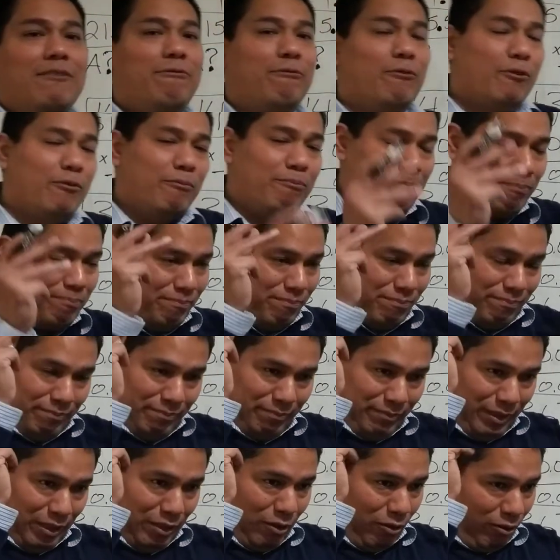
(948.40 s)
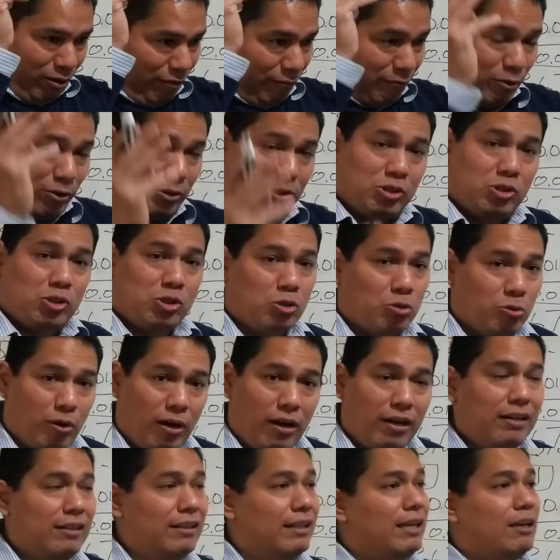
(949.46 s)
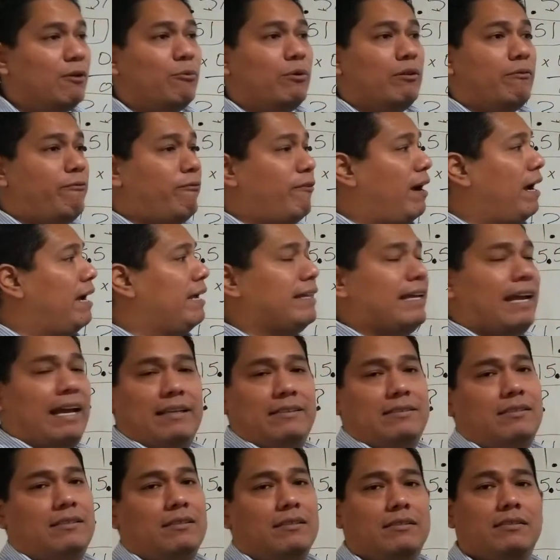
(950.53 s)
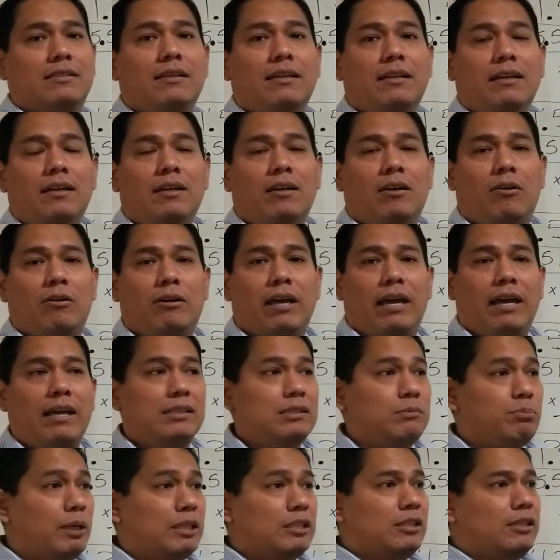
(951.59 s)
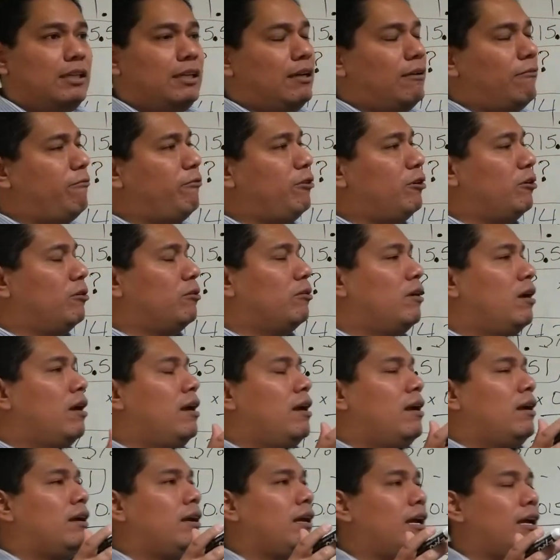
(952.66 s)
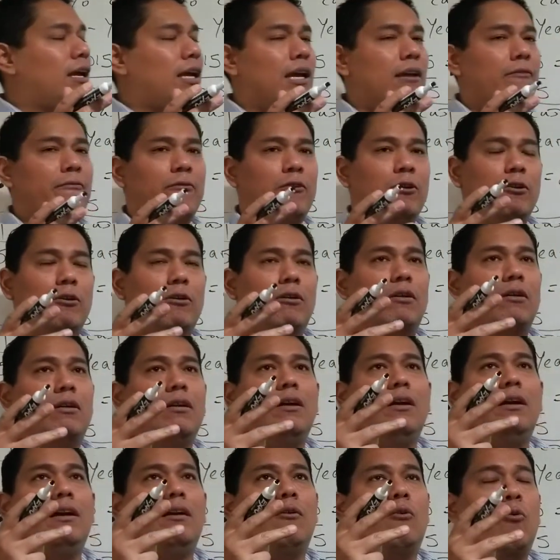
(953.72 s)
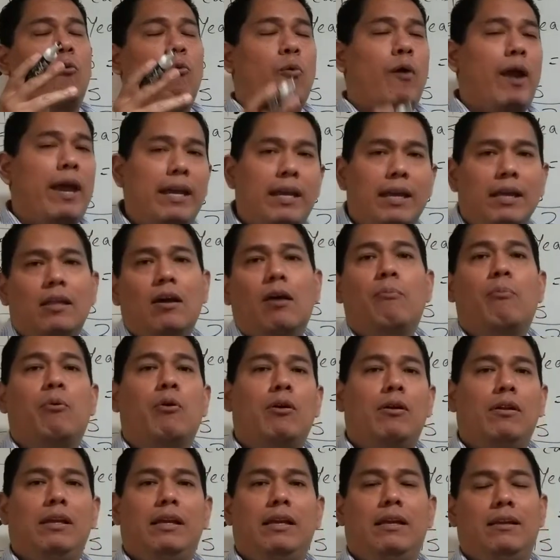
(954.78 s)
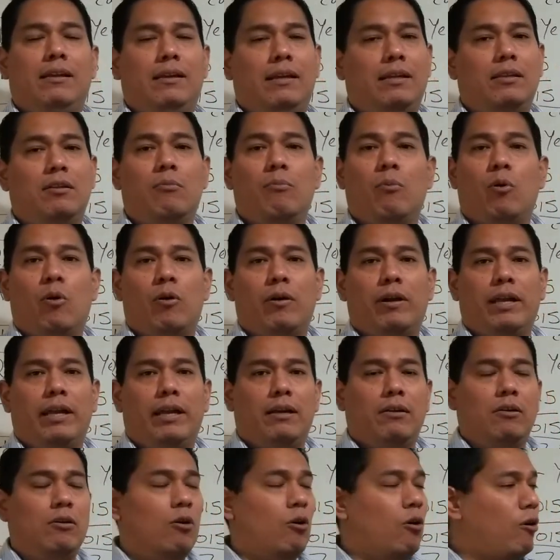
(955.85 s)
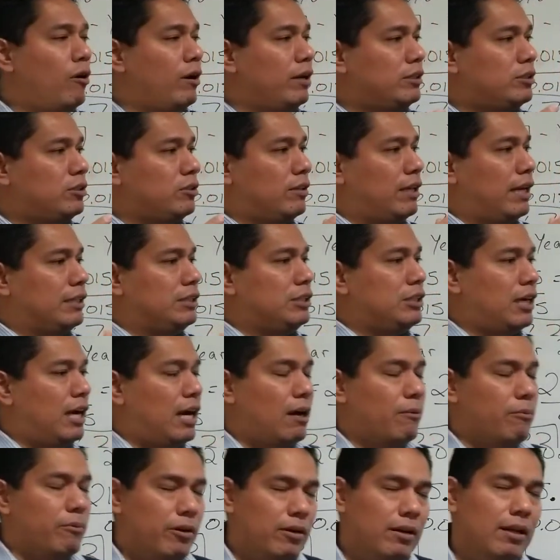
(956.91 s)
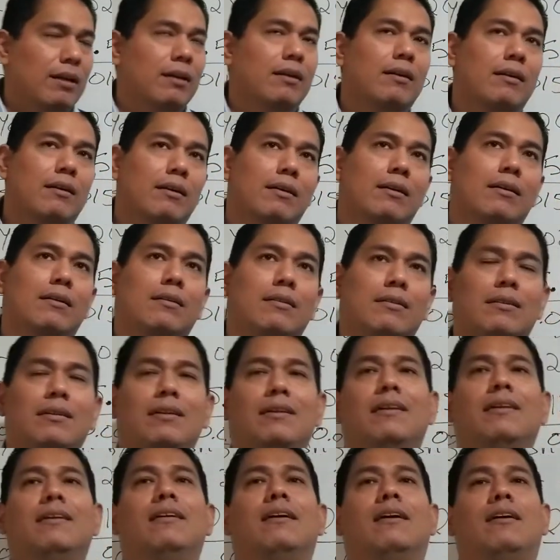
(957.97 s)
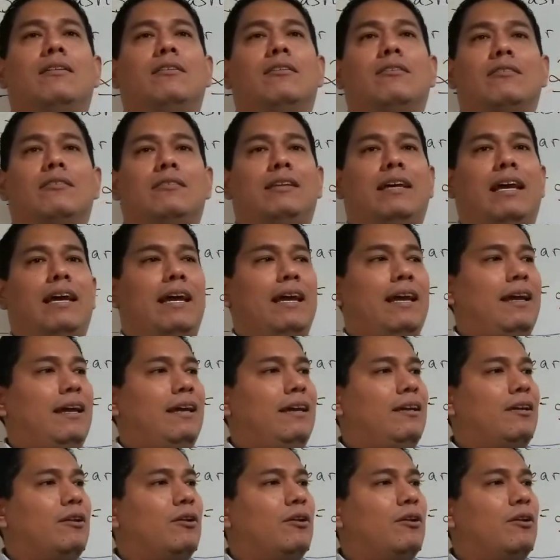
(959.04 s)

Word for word: for, you know, if you're struggling with finances. Okay? Especially if you, if you're waking up early in the morning, going to that job where you're like, ah, another day, you